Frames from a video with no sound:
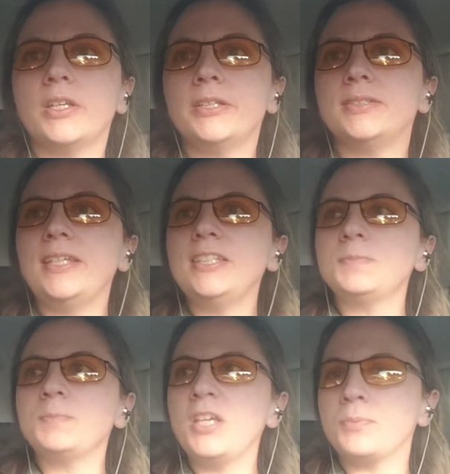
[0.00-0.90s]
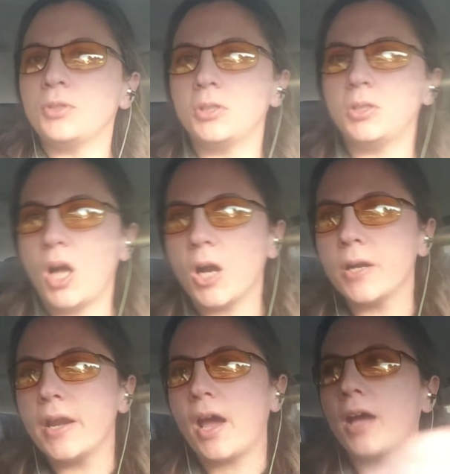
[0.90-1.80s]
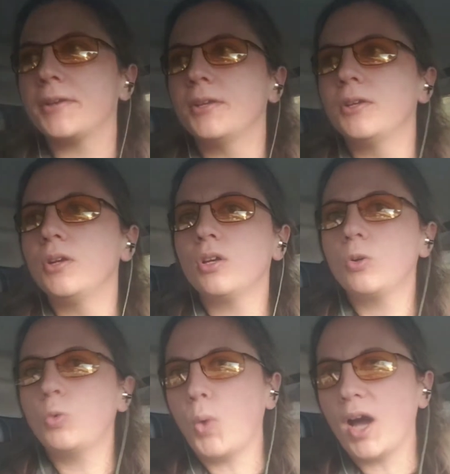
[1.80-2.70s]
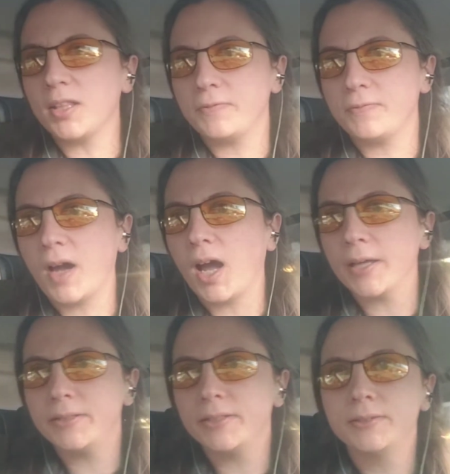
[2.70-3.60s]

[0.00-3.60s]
These people are not qualified.